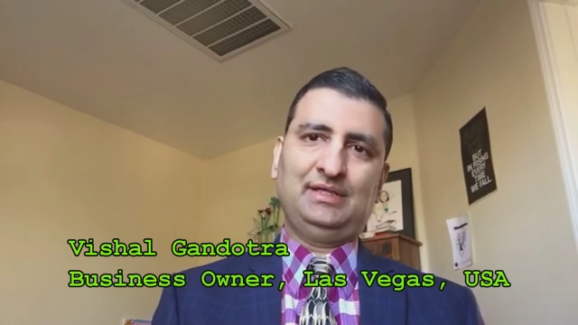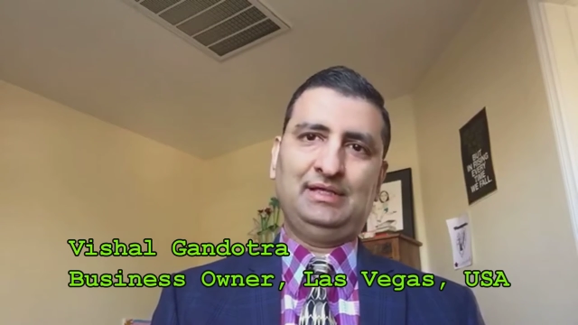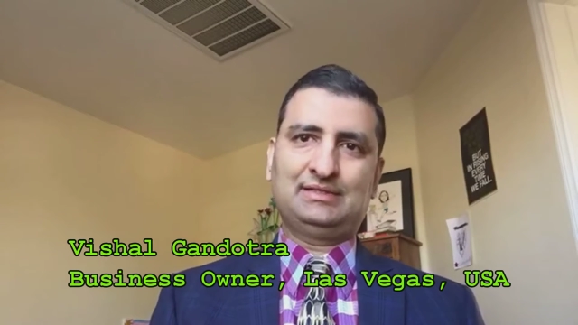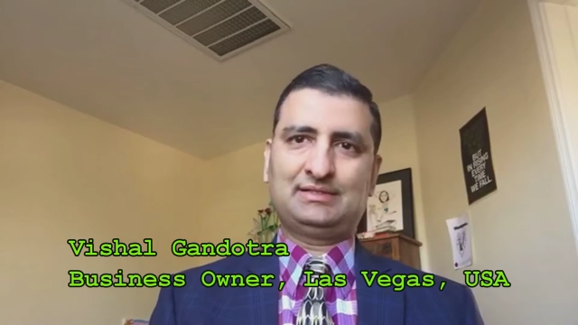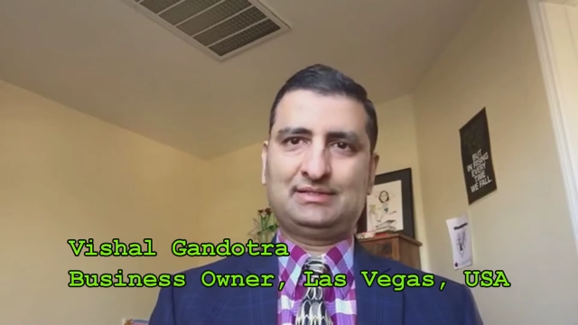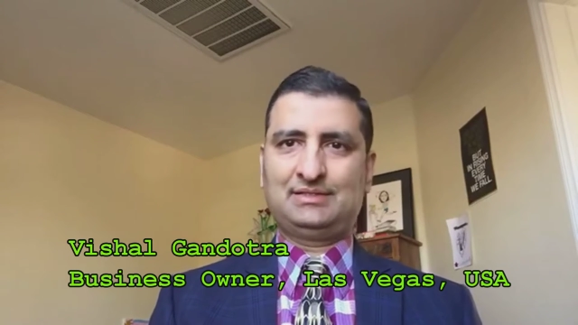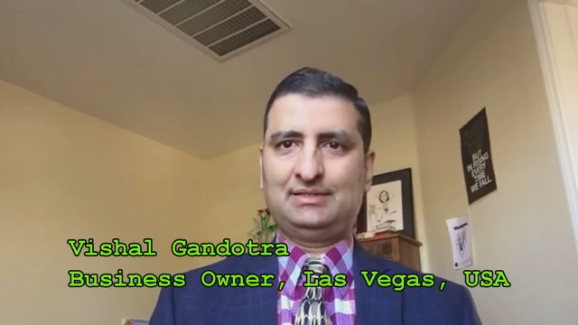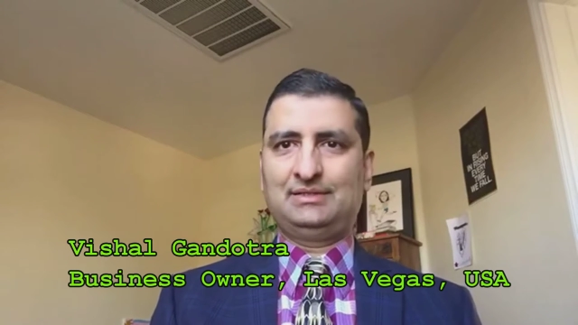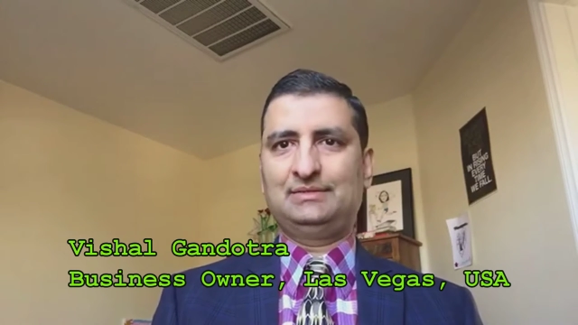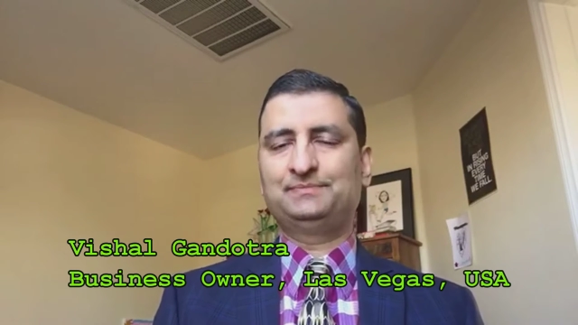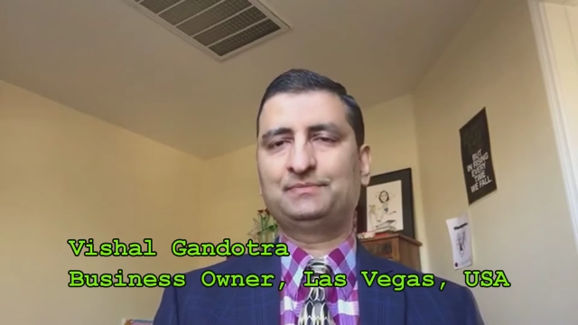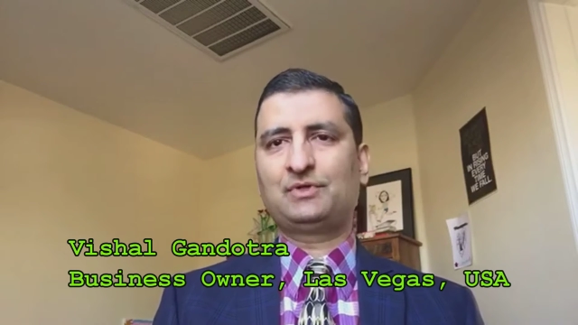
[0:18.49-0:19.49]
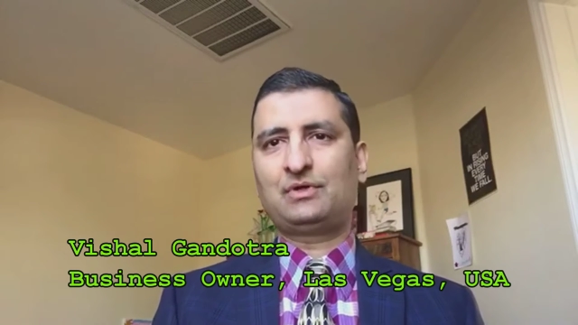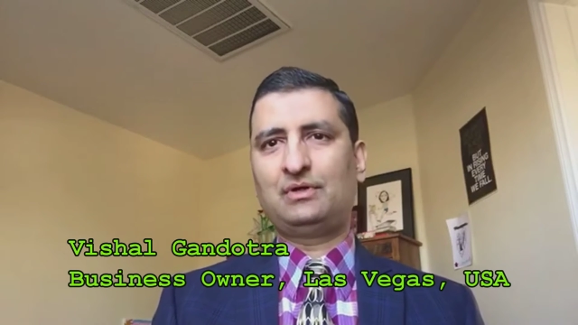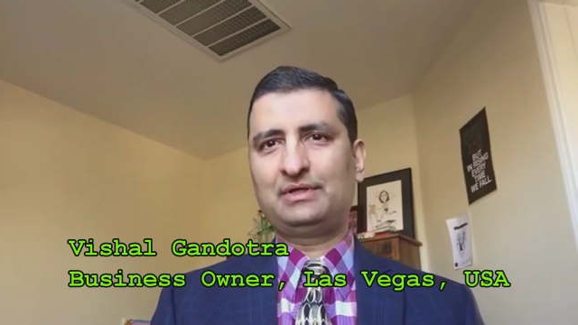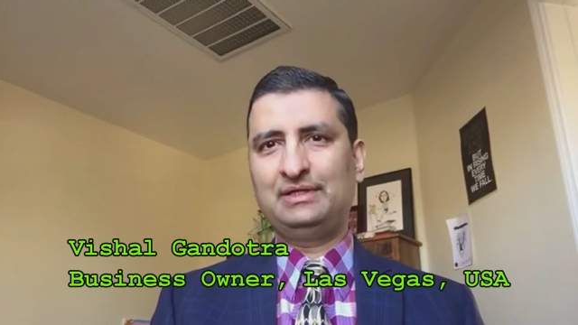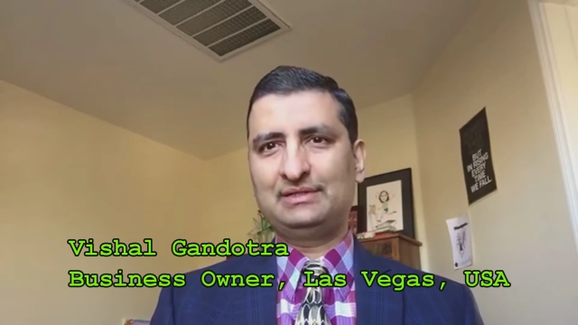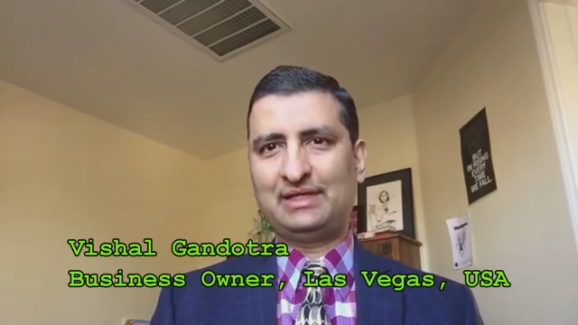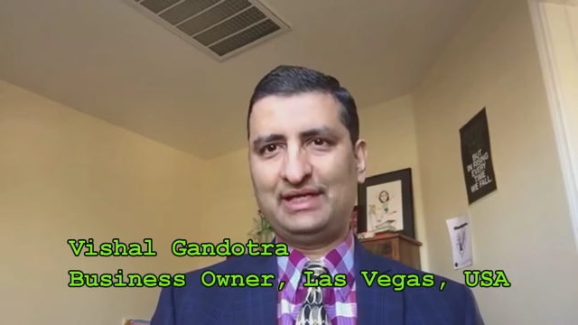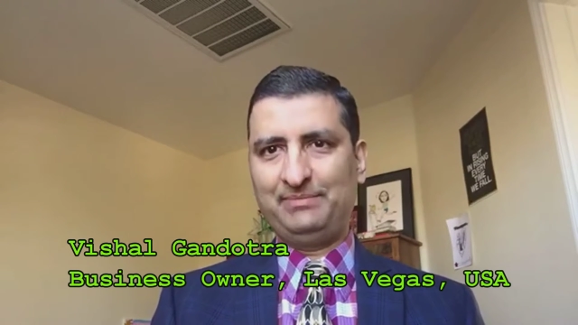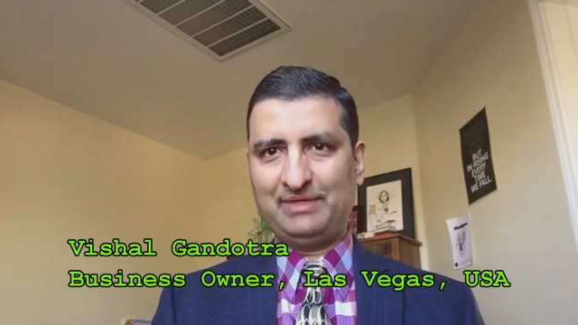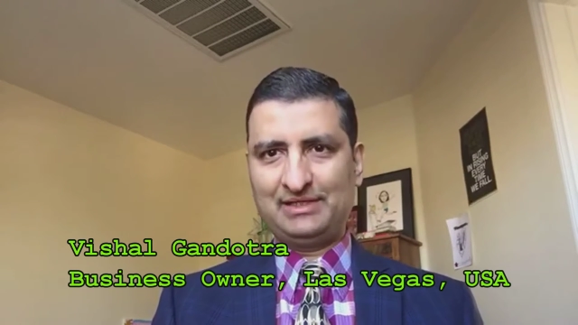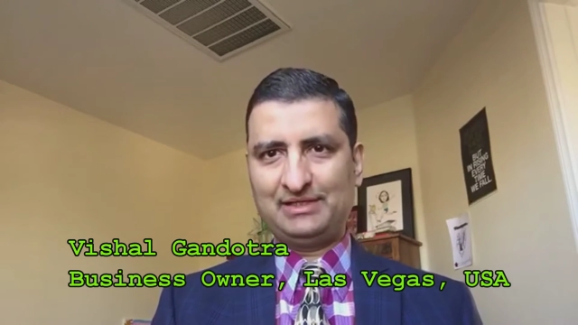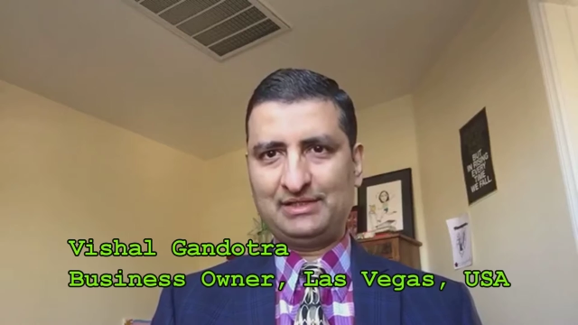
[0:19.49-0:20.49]
It's called Nitai
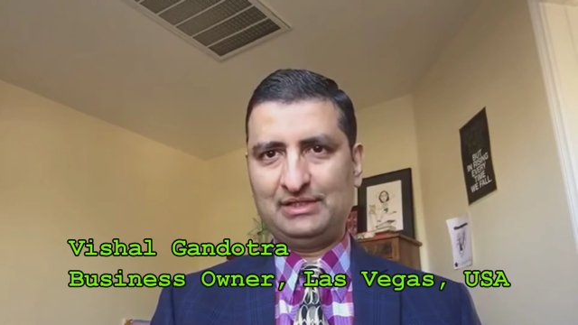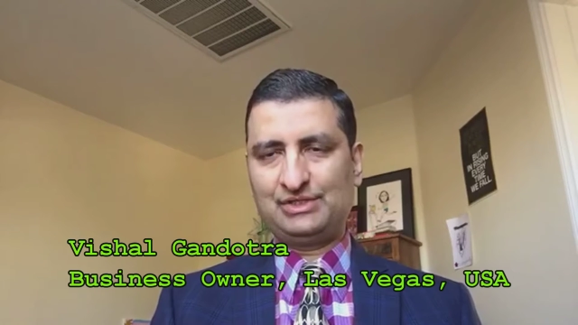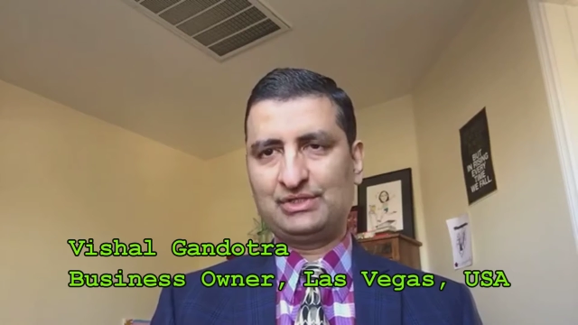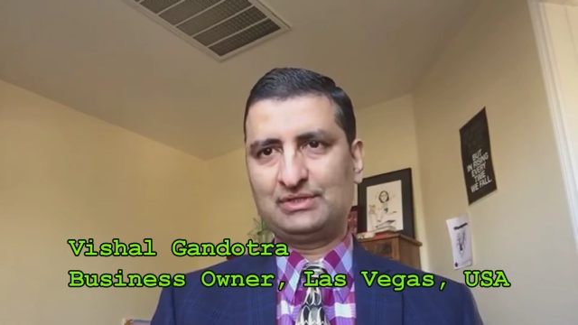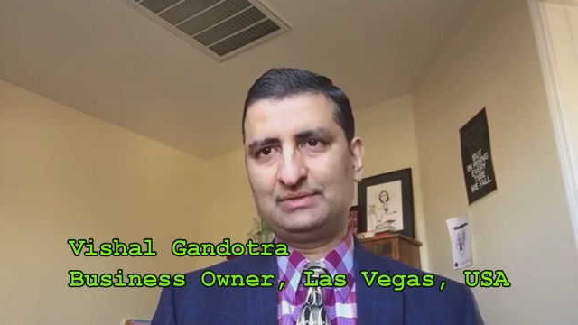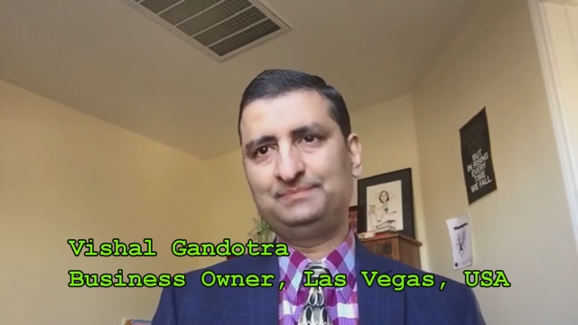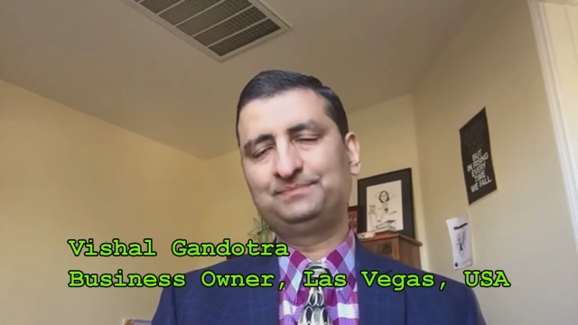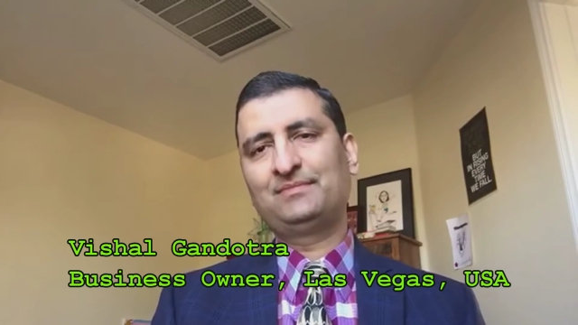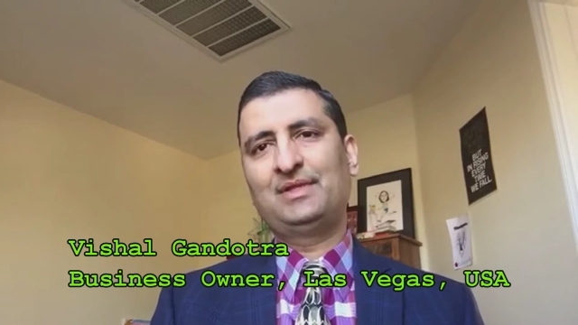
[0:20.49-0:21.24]
meditation.